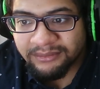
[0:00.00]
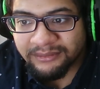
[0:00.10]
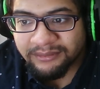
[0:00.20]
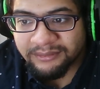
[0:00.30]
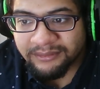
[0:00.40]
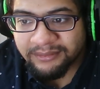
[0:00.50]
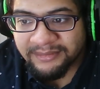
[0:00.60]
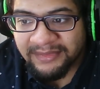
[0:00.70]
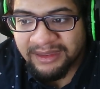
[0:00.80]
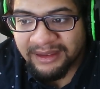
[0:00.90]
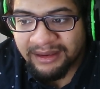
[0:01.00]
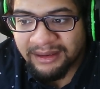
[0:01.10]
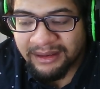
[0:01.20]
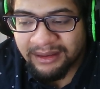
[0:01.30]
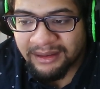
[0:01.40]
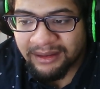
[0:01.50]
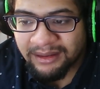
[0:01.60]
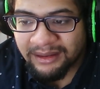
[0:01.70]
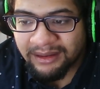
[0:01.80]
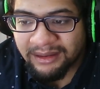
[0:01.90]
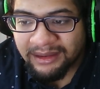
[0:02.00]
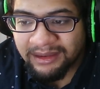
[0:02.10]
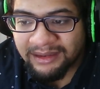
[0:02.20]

Nobody speaks.